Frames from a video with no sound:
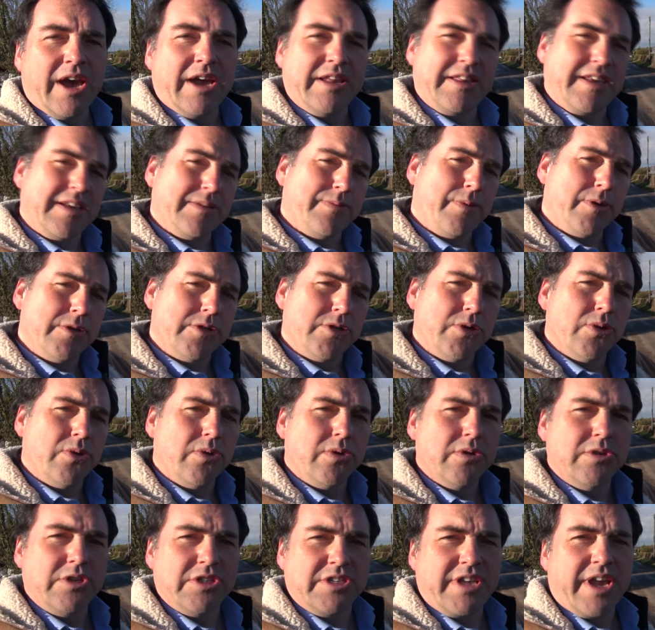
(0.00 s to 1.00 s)
Testbourne
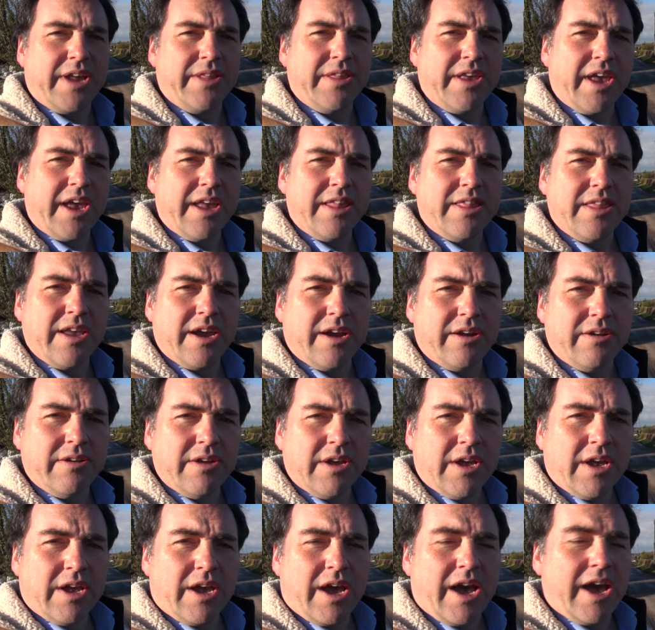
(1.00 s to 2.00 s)
School just down the end there.
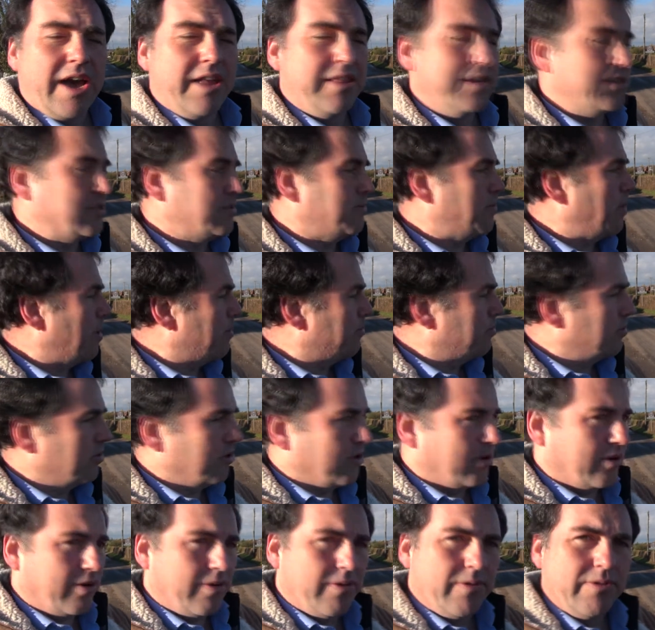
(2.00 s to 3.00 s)
This is a
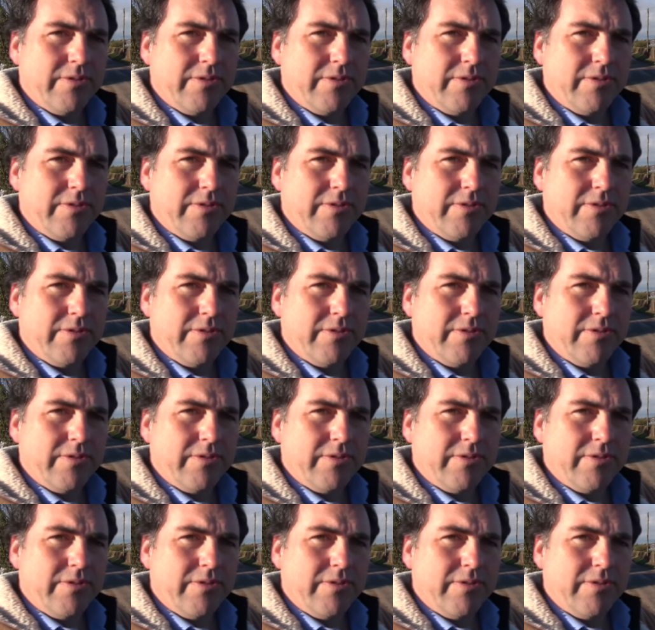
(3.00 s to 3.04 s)
popular